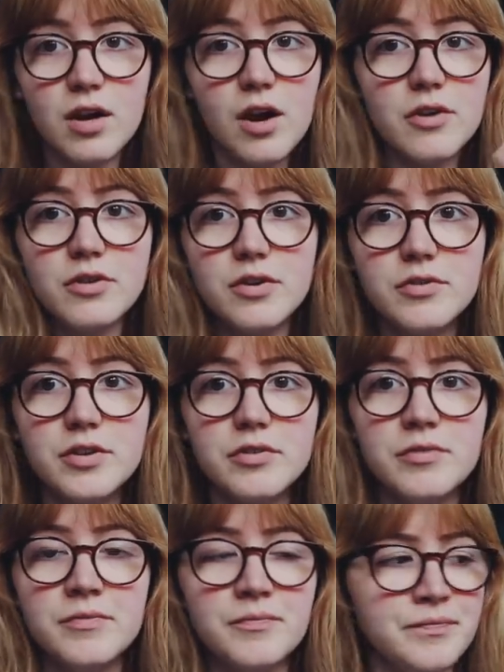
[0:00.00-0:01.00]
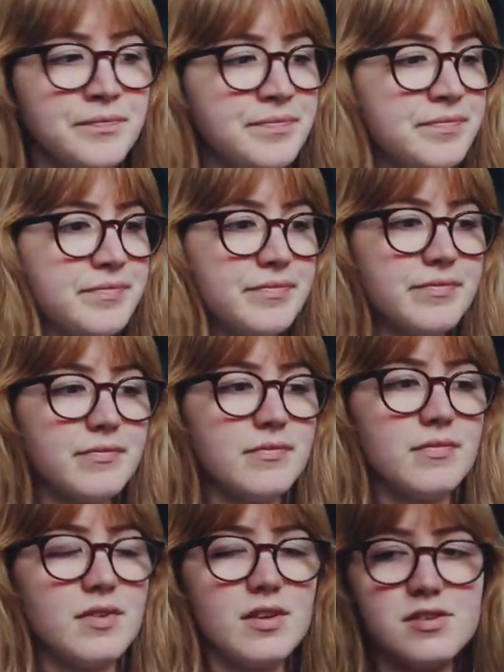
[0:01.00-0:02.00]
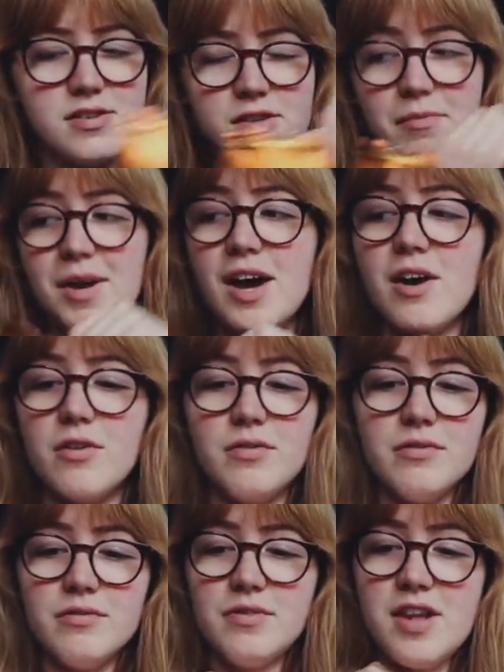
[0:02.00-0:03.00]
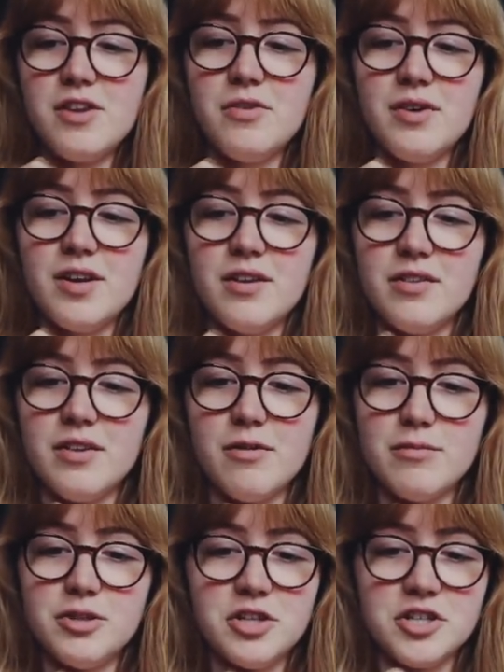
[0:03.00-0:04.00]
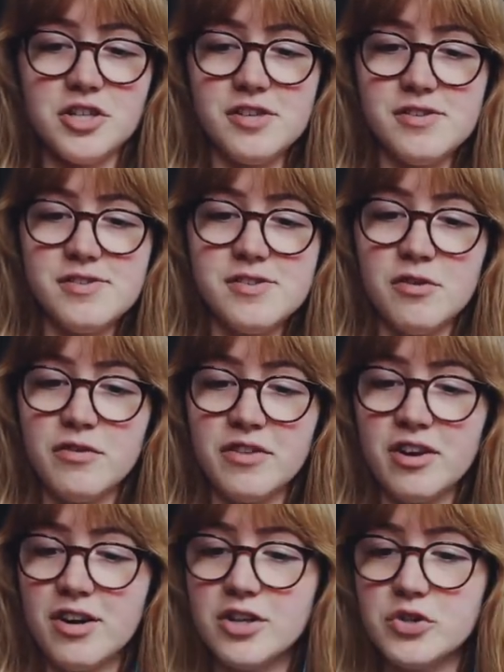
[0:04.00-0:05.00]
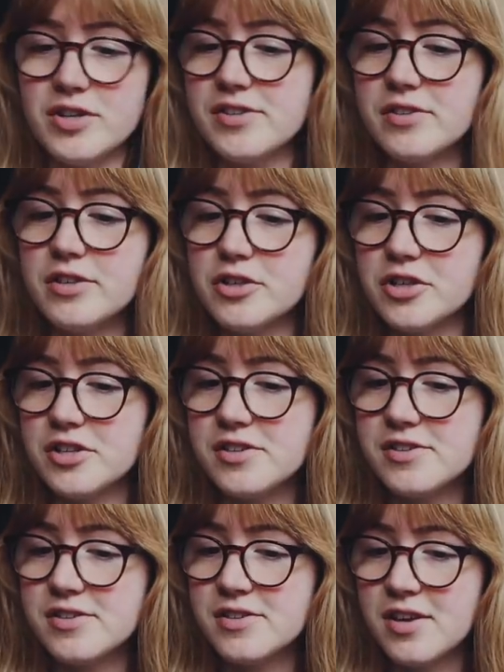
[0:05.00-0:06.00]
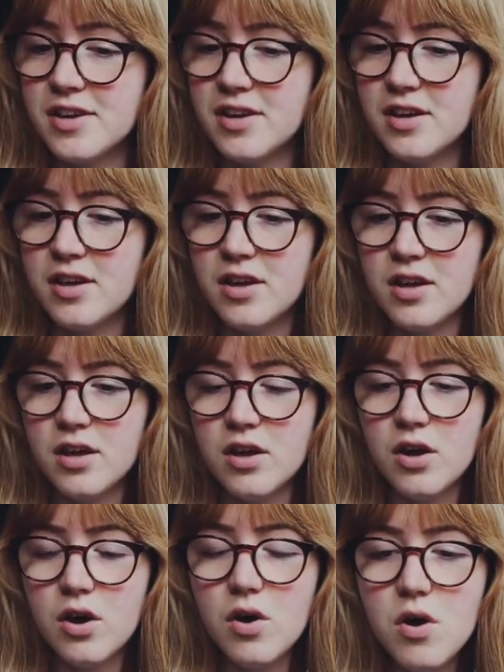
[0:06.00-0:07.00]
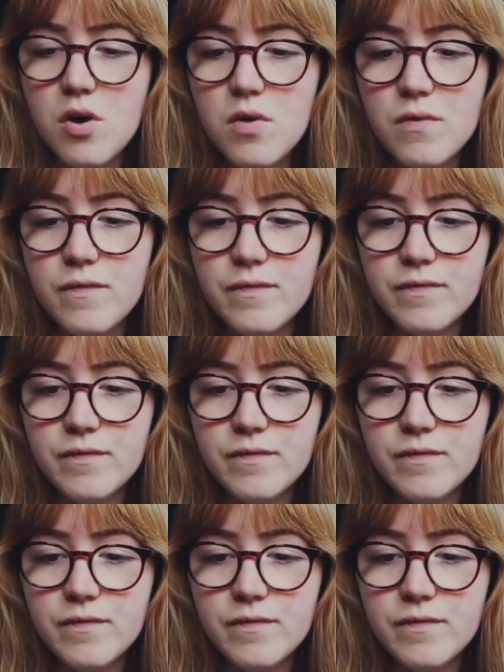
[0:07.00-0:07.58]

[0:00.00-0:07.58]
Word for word: don't know, dude. Somehow they do it. They're magicians over there at Drizzilicious. Oh,